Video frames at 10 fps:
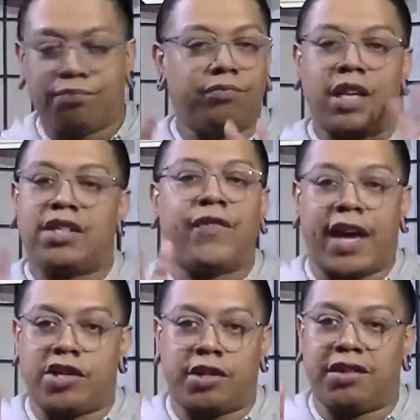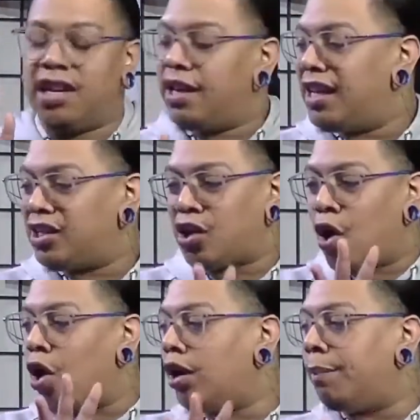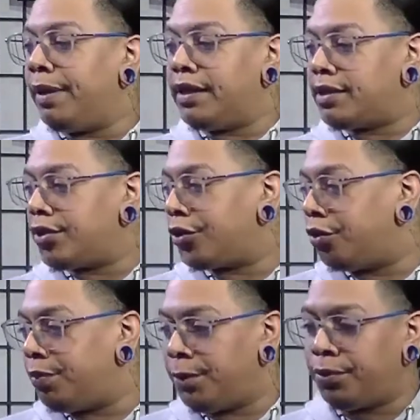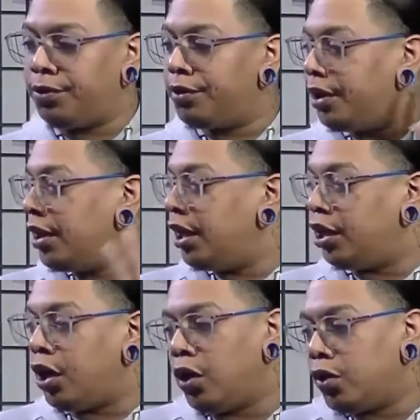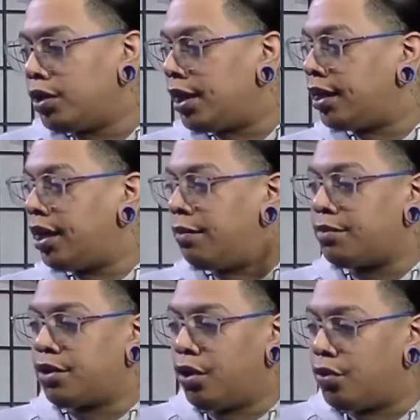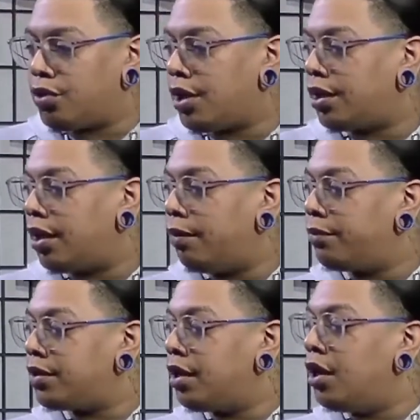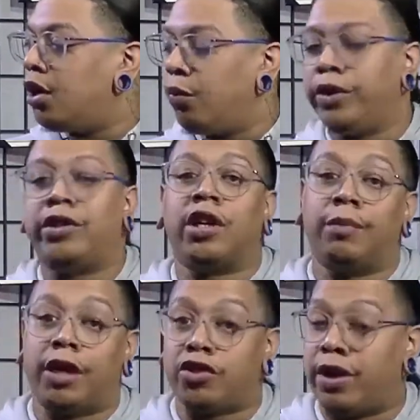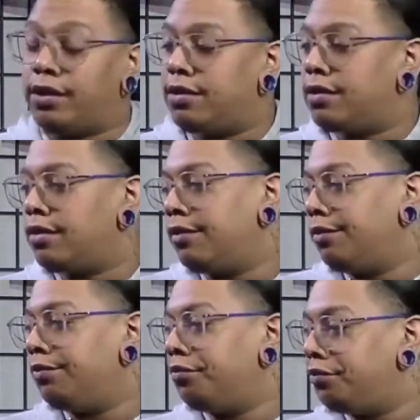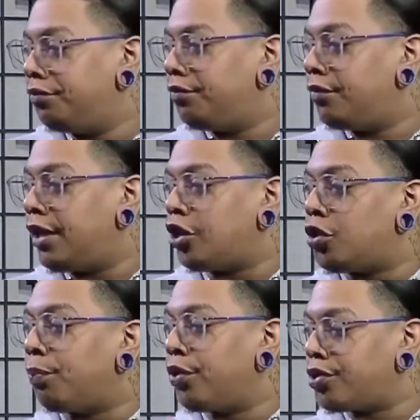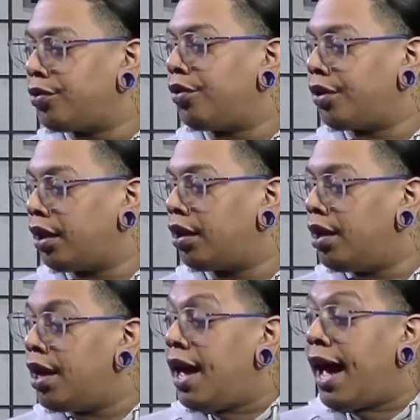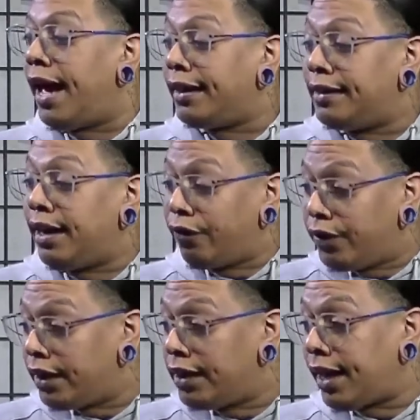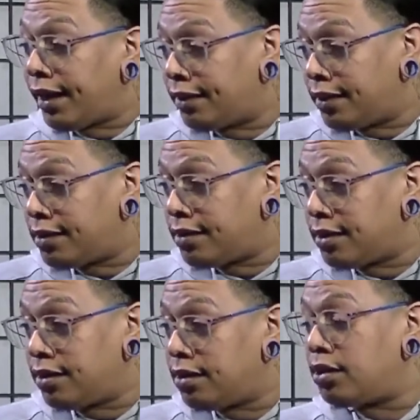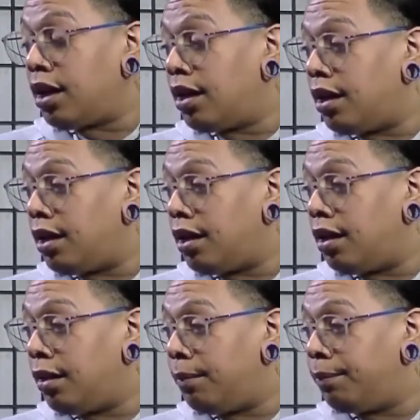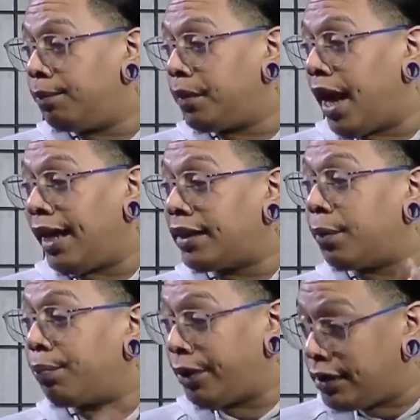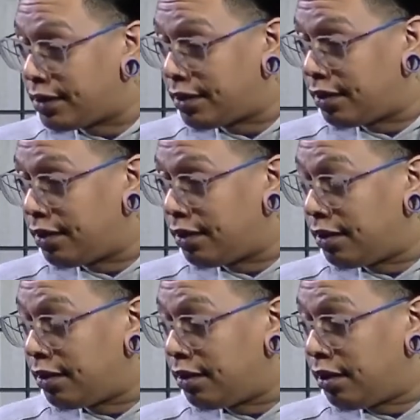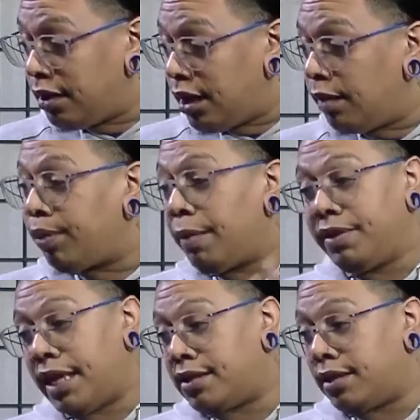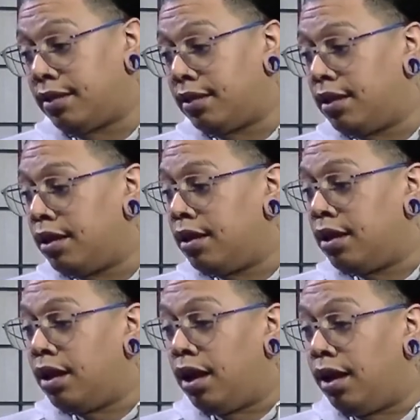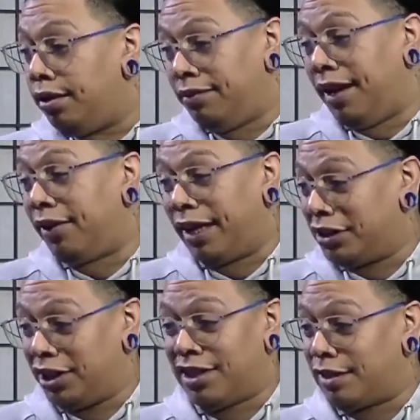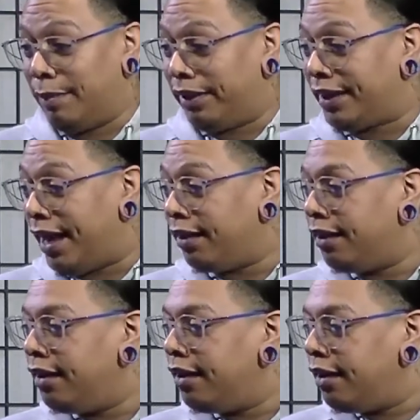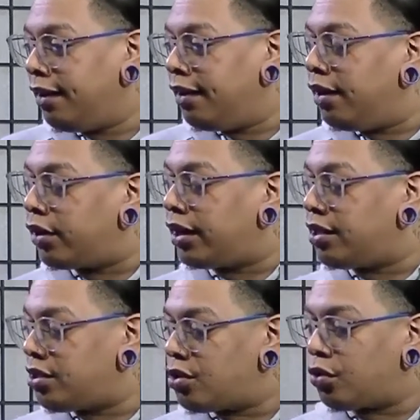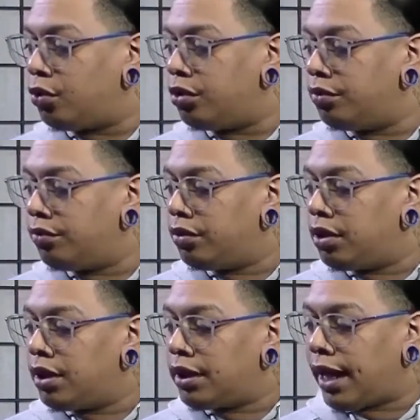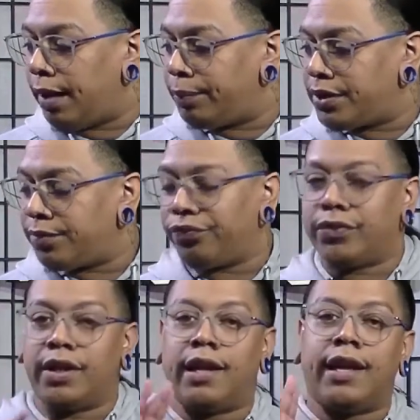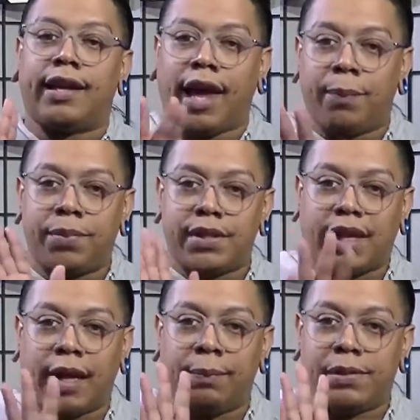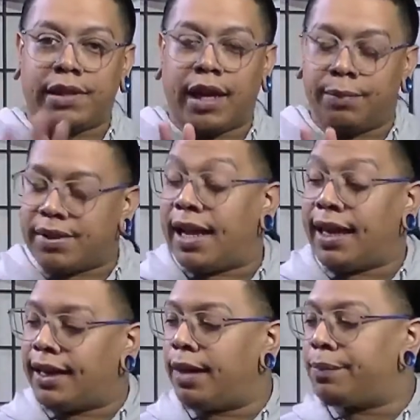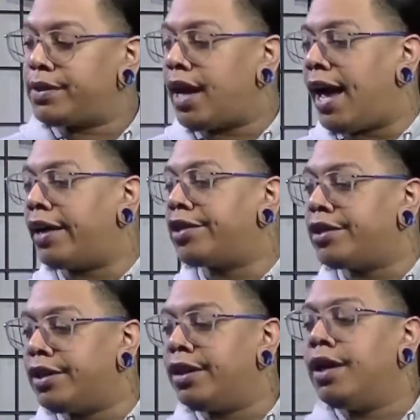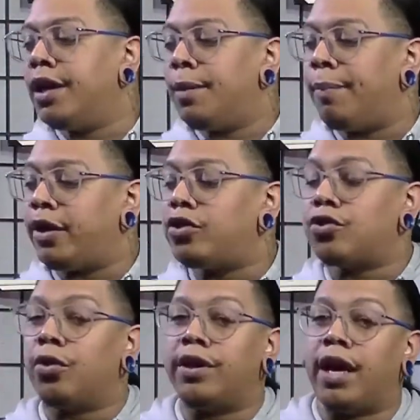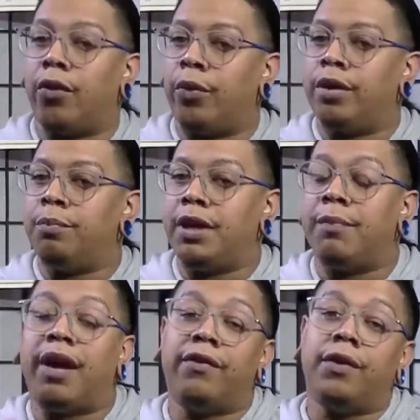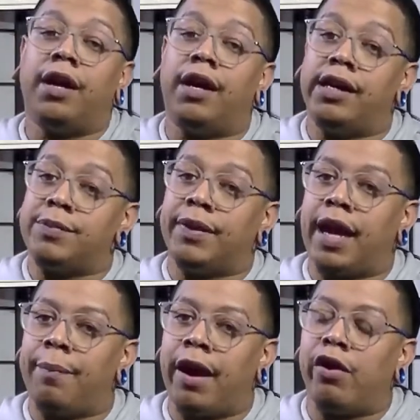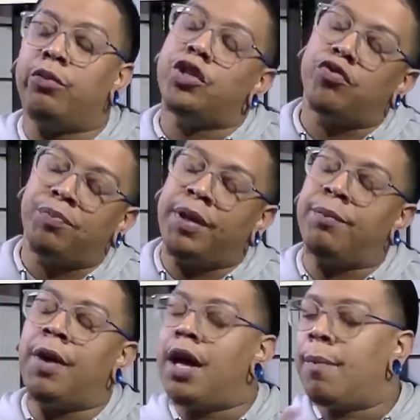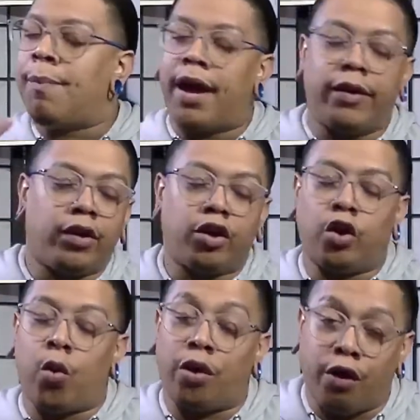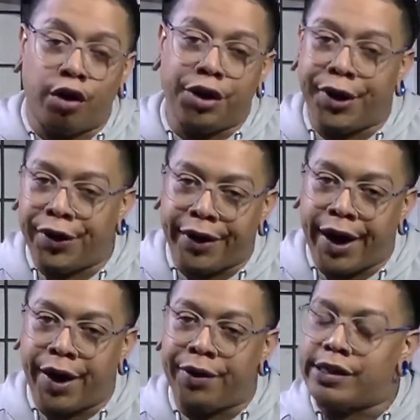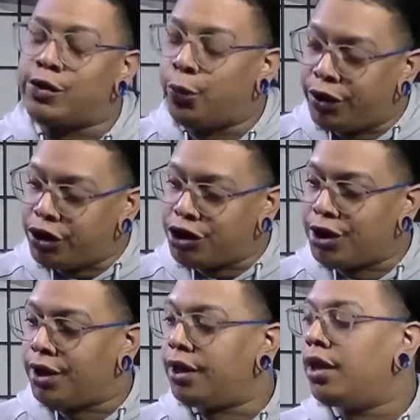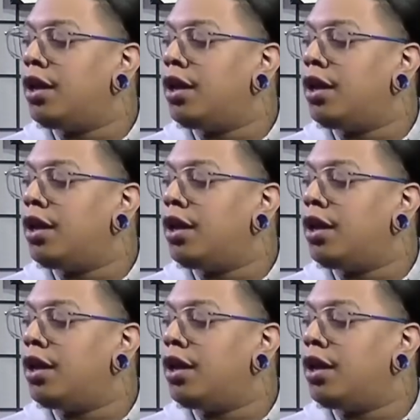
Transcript: It's fashion. It's all a big circle, people. It goes and it comes. It goes and it comes. When you're talking about trends, not your personal thing. I definitely like this. This is um, I like the print, and probably that's it. Uh, I don't like shit us about that. Okay, this is cool. Capes. Capes, capes, capes. I like capes. I actually made sure that when me and my uh, husband got married, which we've been married on going on a year now because we're the shit.